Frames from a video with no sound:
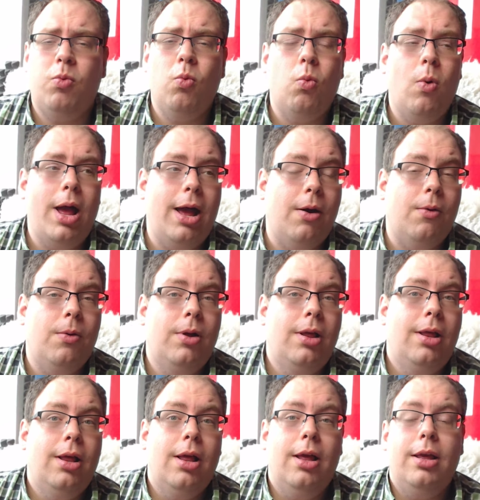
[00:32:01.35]
Well,
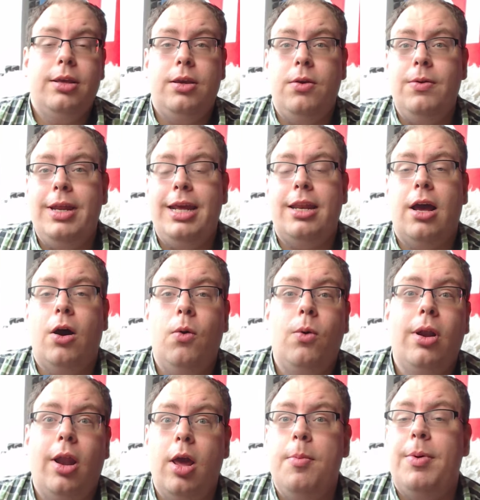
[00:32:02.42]
you need a whole
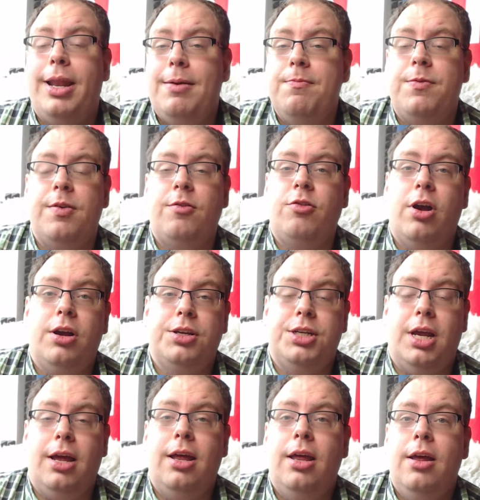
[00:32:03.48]
global
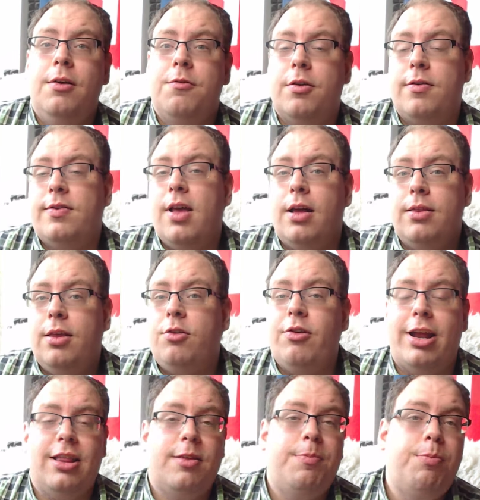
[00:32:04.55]
infrastructure for a start to
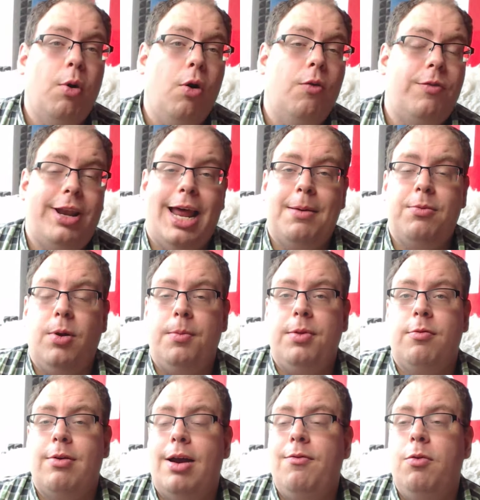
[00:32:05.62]
transport the
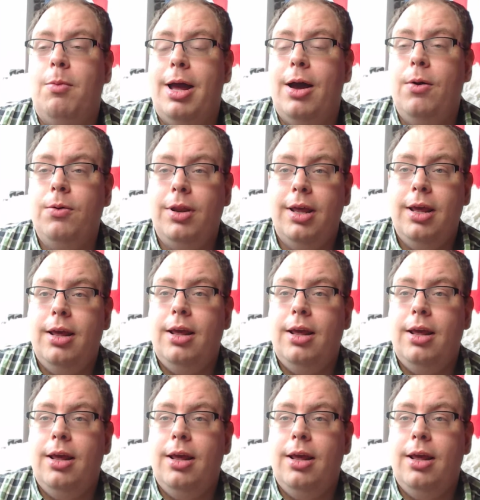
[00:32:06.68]
laptops around the world.